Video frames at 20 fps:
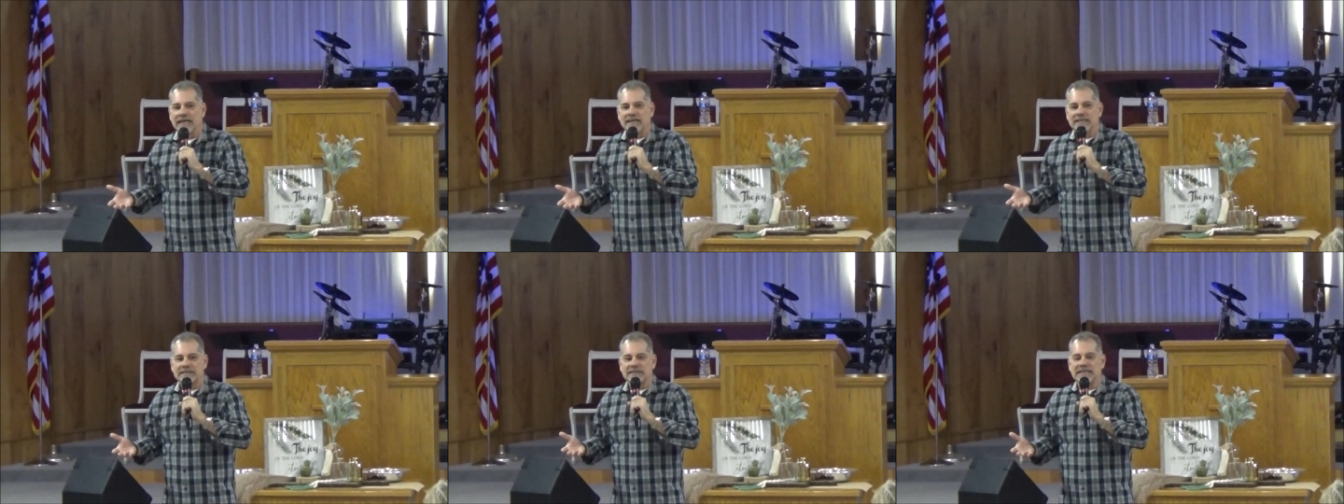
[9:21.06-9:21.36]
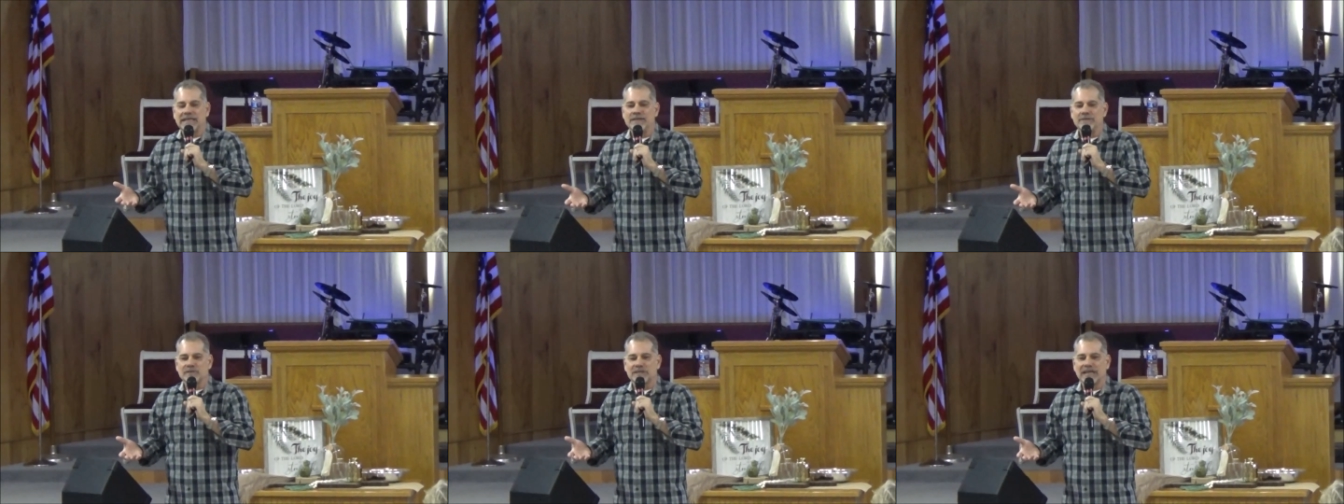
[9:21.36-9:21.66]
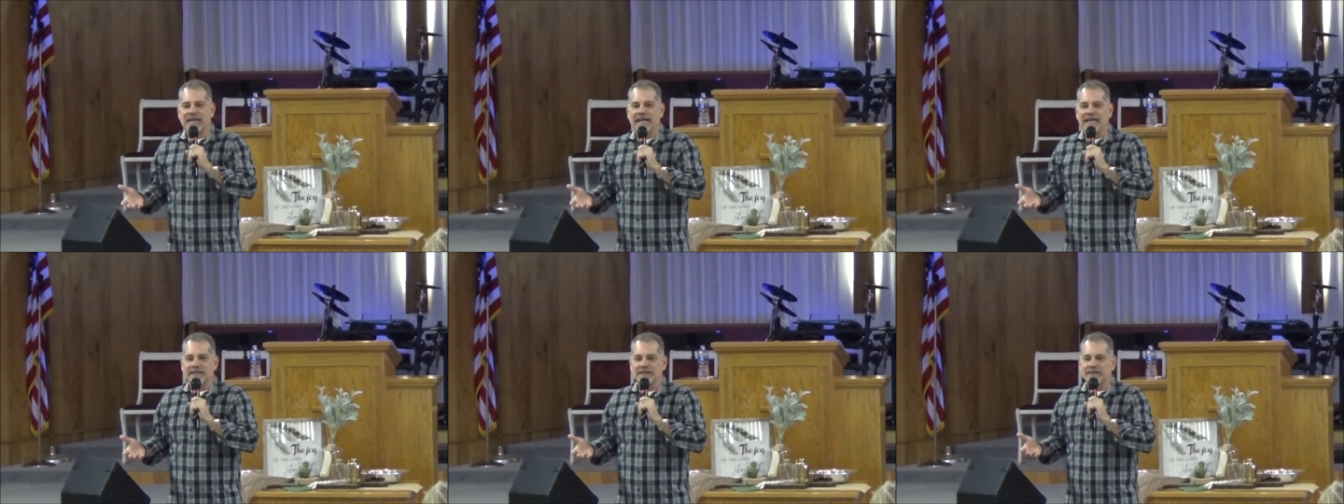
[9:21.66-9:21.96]
it seems
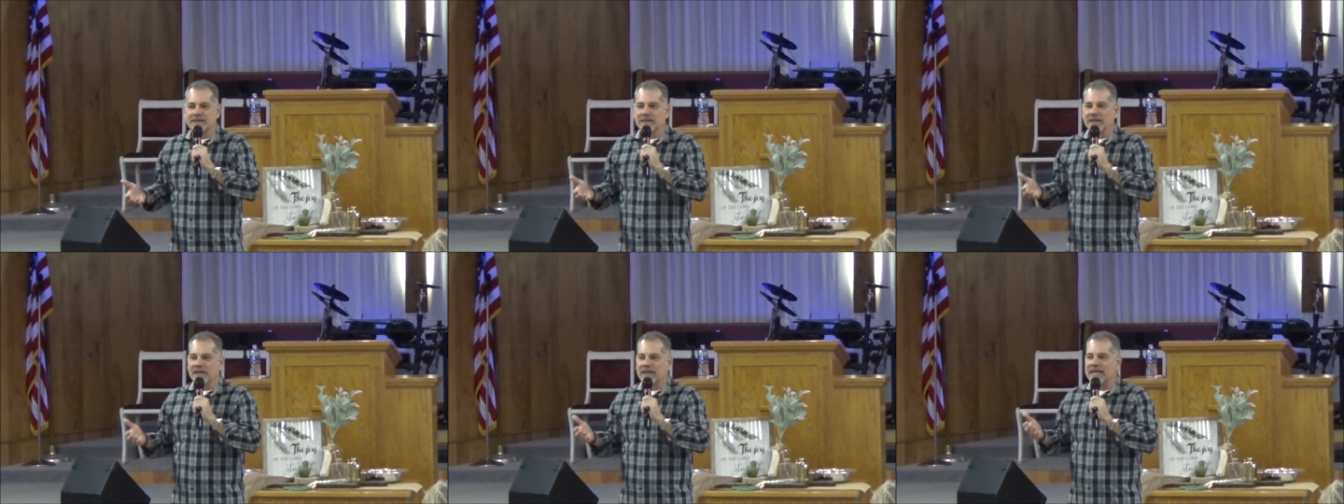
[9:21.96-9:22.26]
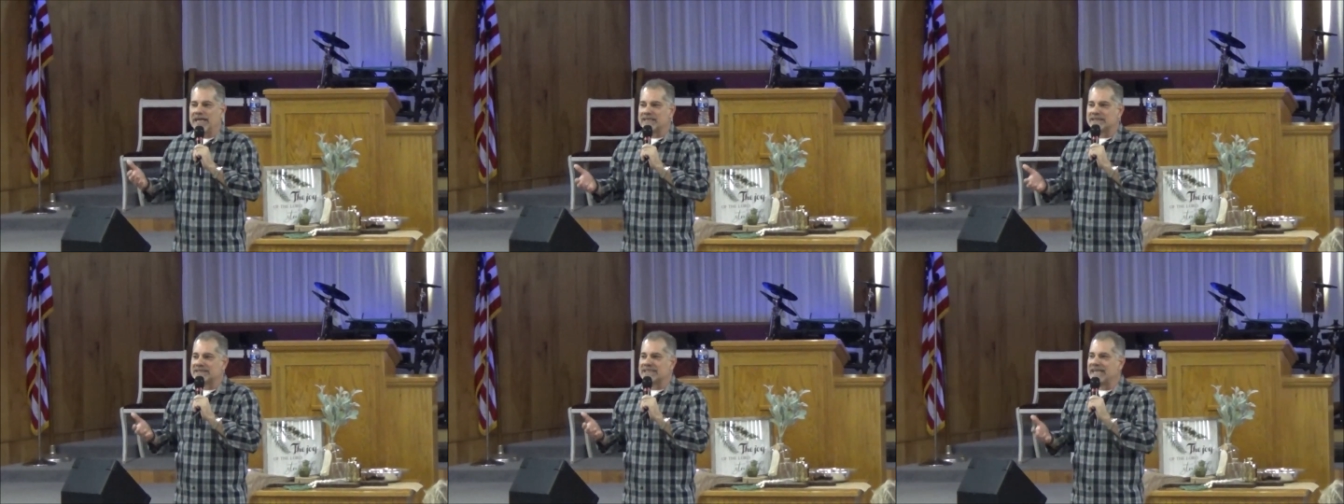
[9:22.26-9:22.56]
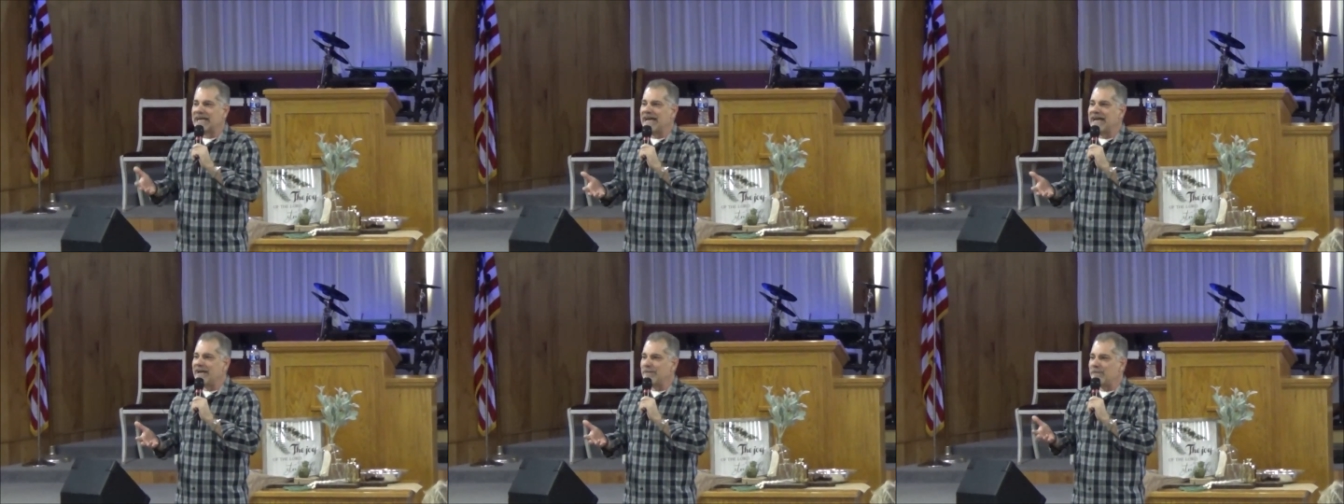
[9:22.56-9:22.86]
like the less
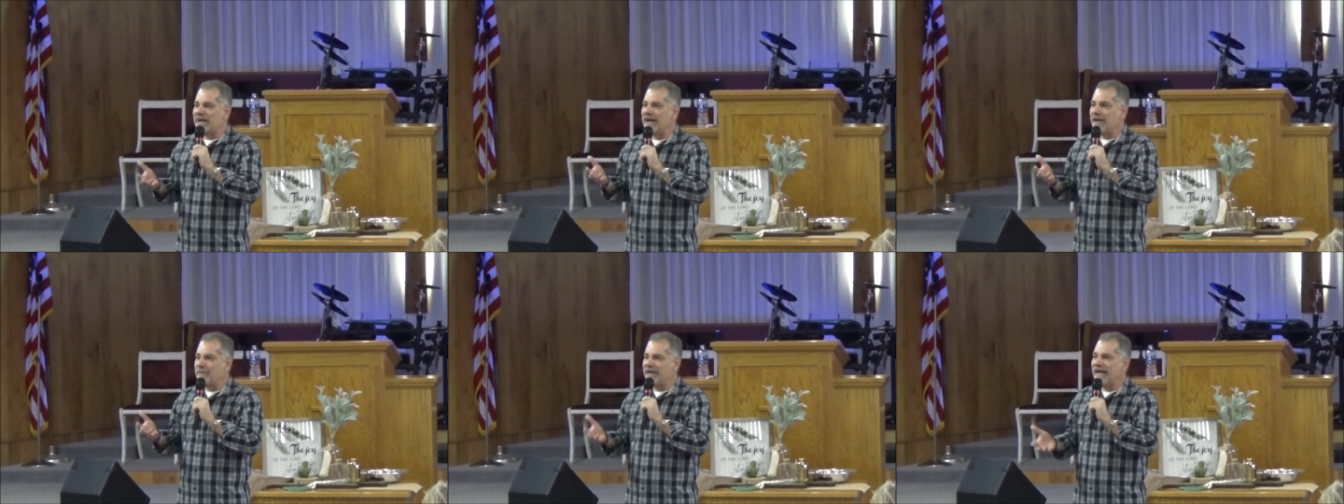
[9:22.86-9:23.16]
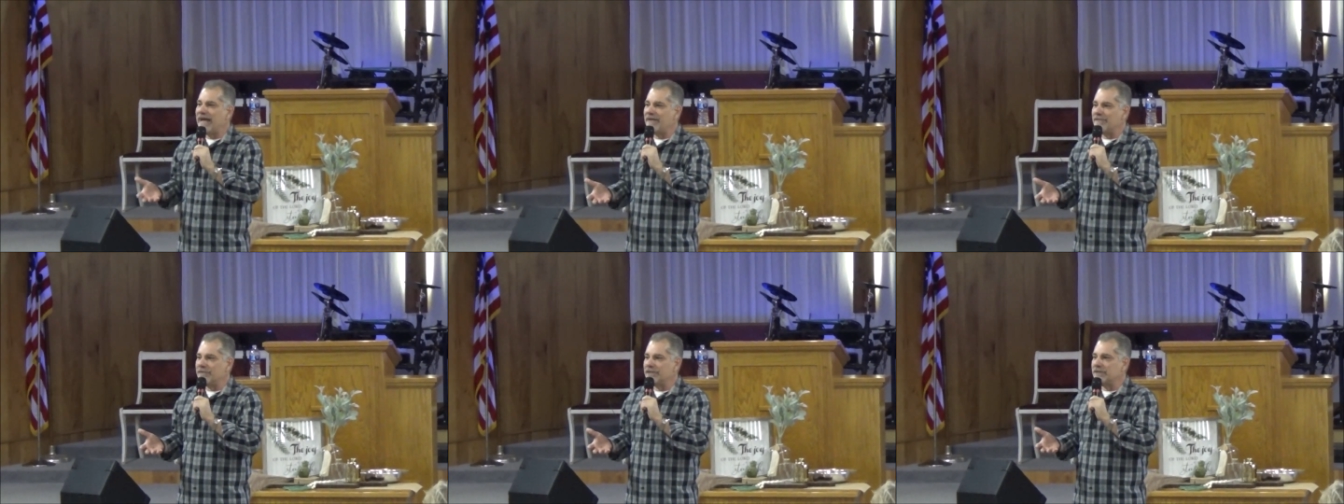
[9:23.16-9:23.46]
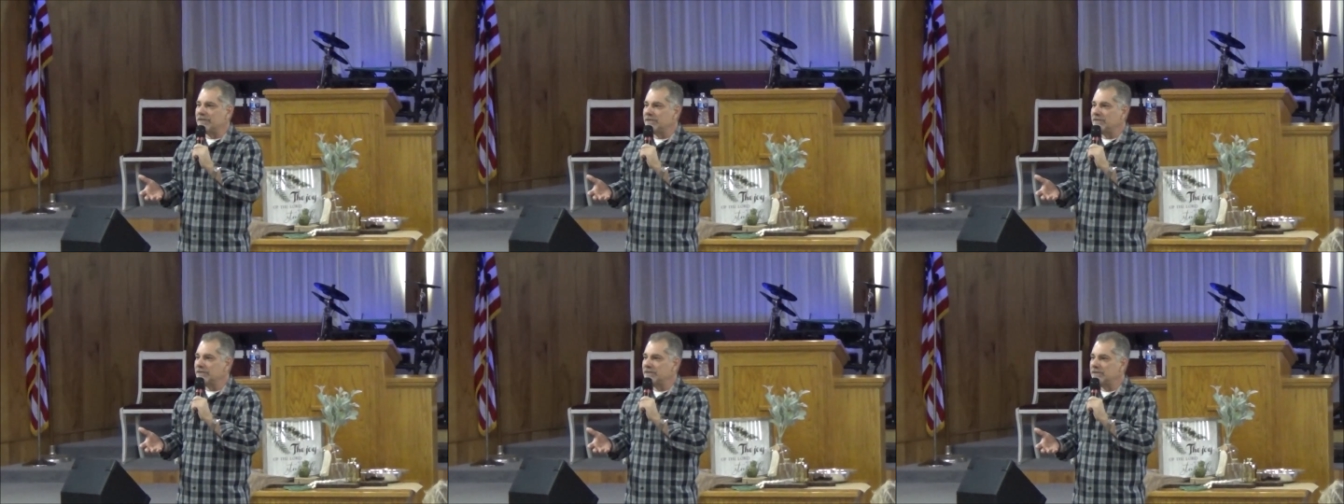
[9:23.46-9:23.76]
time I'm having